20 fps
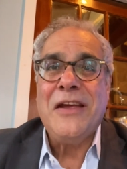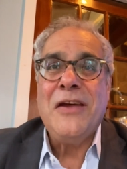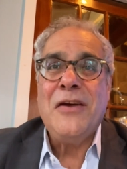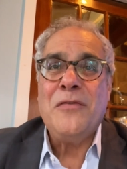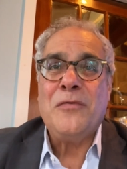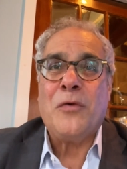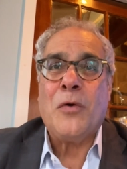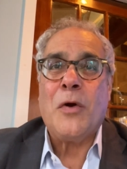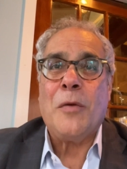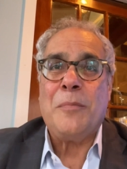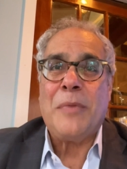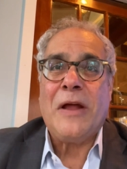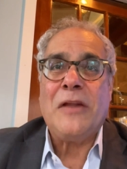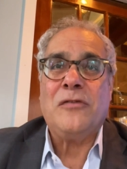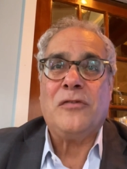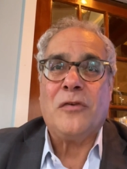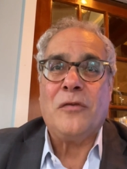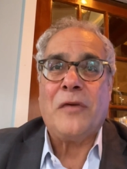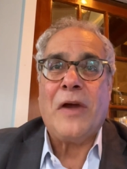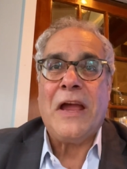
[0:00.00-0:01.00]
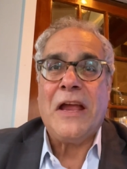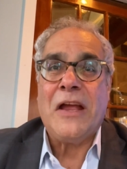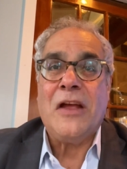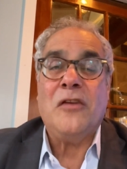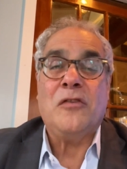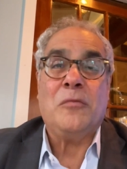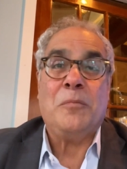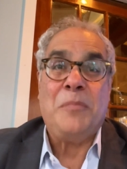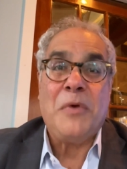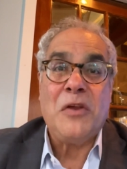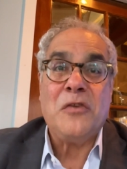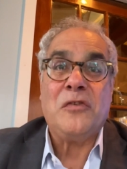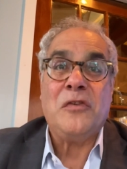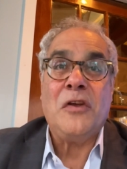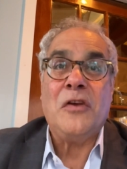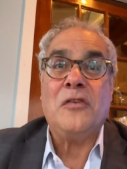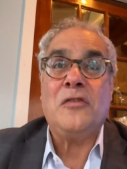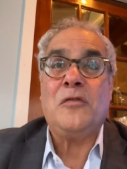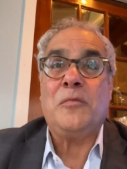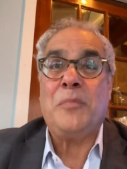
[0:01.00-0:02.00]
for Pennsylvania's
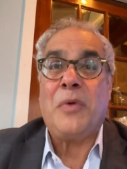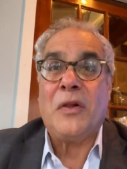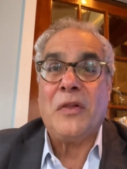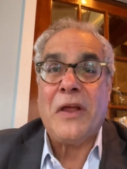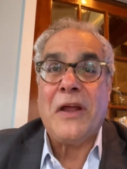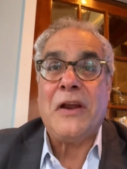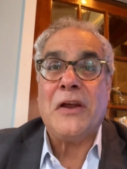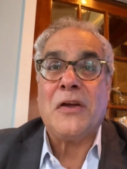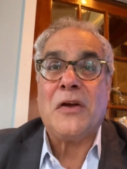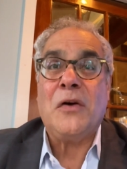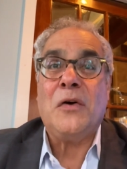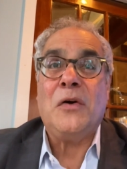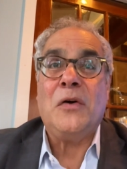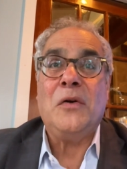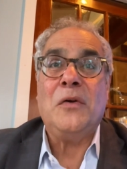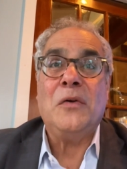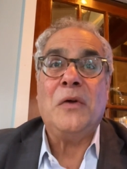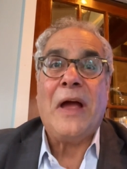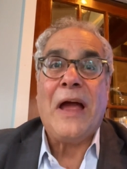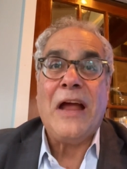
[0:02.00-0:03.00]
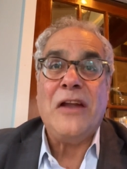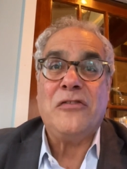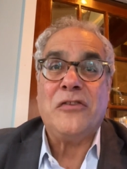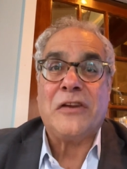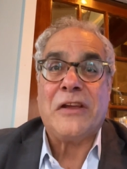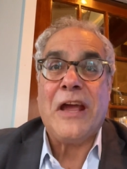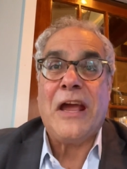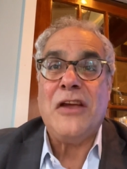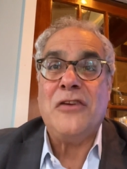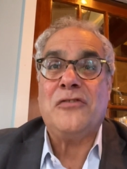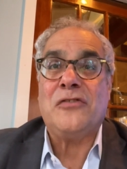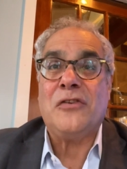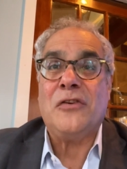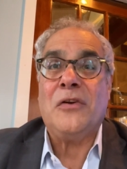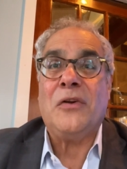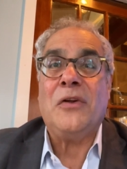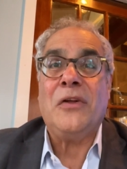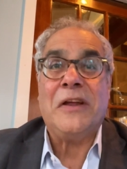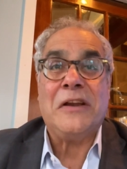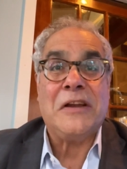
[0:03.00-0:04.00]
business, political,
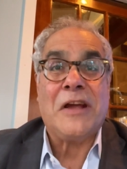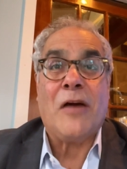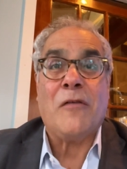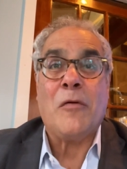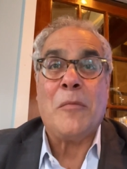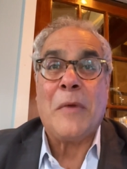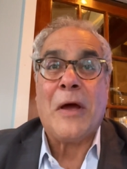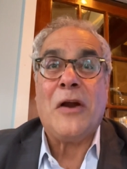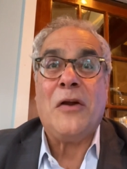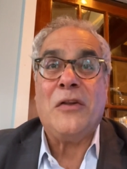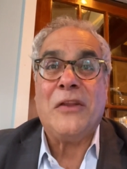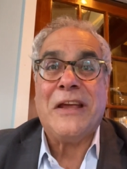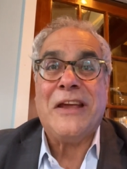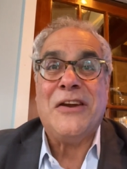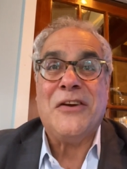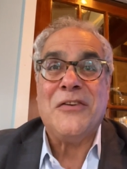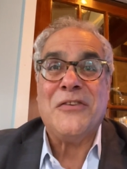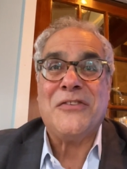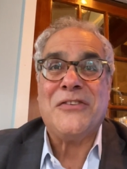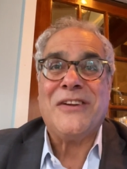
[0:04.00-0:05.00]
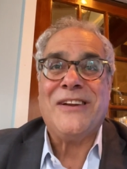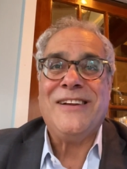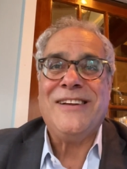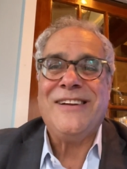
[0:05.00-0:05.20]
educational, and governmental leaders.